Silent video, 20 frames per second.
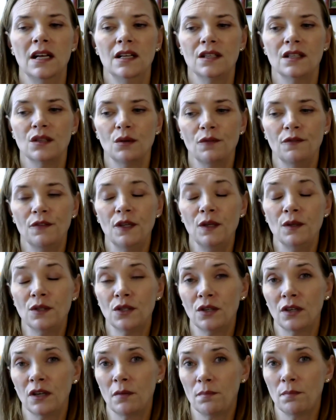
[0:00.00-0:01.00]
So, if you
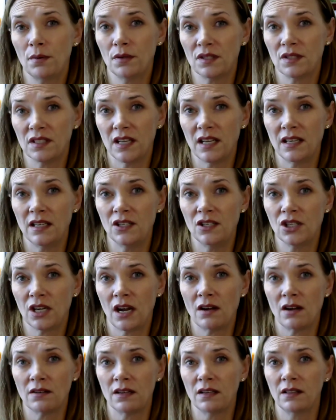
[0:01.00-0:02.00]
took a percentage
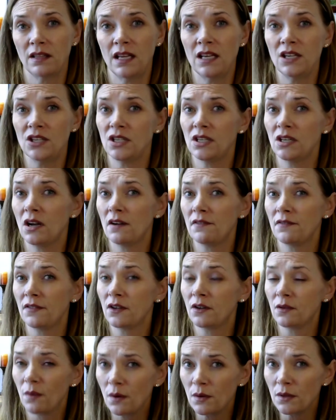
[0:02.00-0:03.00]
calculation off
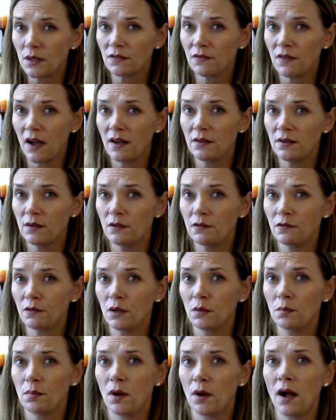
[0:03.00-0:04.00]
the gross value of
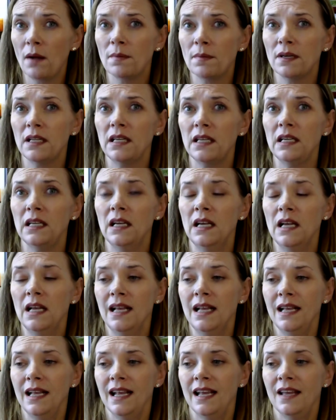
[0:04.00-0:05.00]
real property
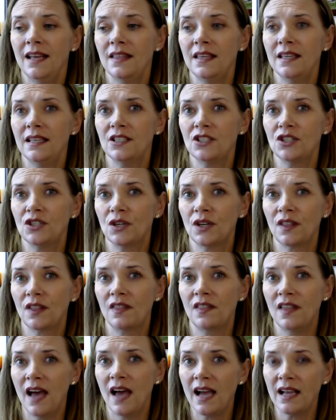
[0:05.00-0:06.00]
and then took
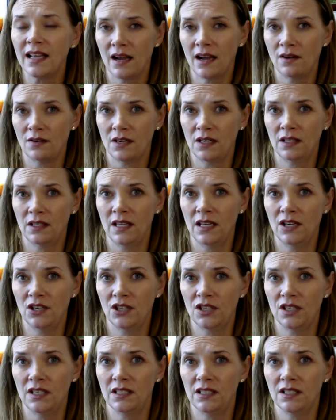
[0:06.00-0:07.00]
that
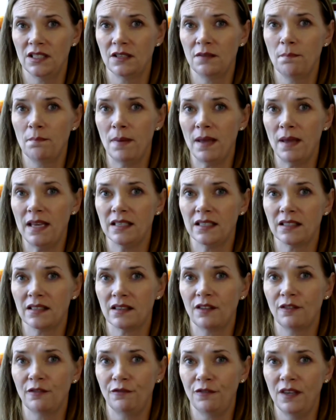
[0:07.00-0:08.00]
calculation to base
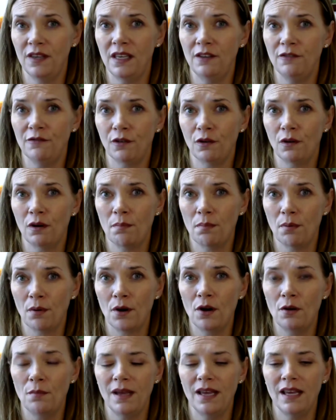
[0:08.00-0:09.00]
the fee for a
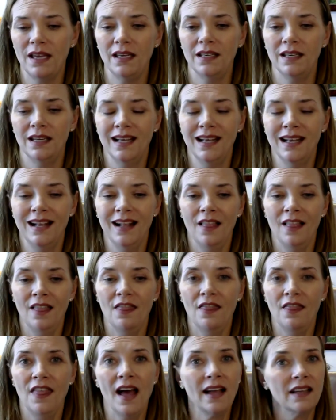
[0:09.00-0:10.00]
probate,
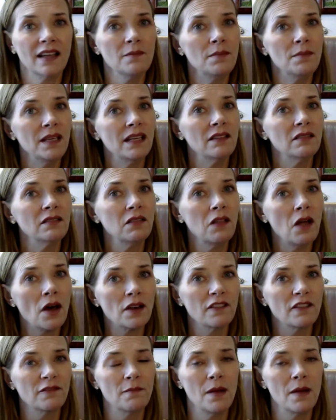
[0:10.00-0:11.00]
that can be a
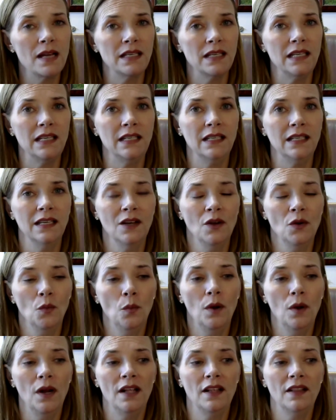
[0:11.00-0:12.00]
lot of money
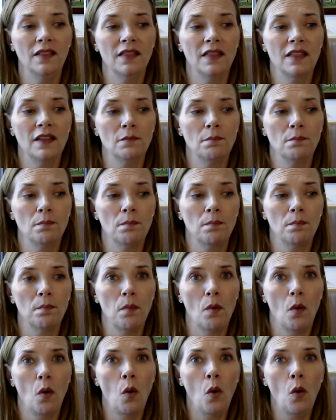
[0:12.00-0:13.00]
when the
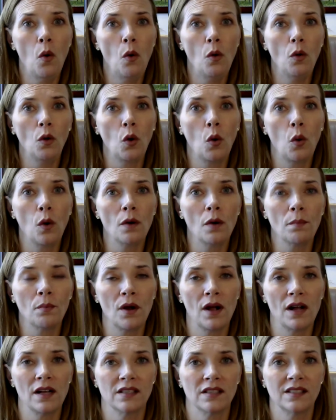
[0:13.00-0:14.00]
whole court
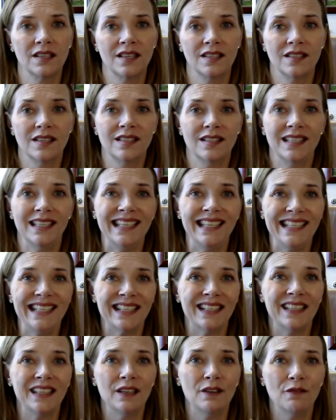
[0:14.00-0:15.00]
process is
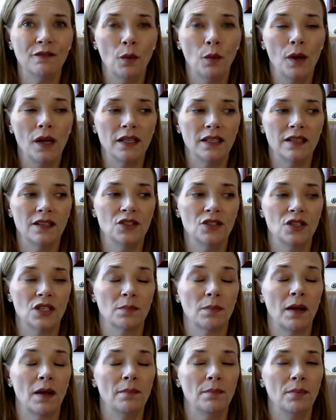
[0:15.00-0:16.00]
easily avoided mm-hmm.
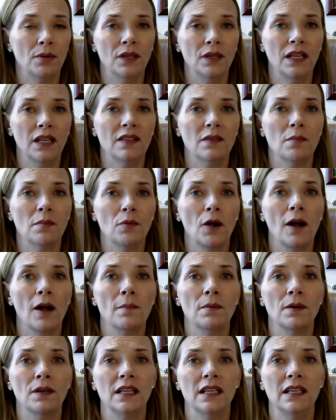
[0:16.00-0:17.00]
just by putting the
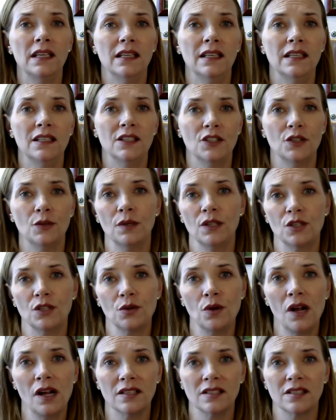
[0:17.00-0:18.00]
property into a
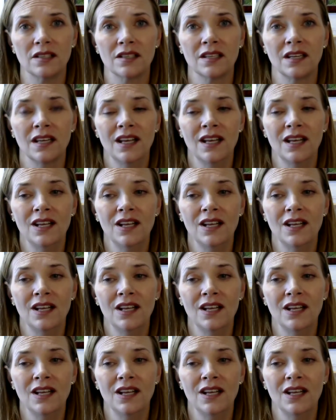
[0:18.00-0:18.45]
trust.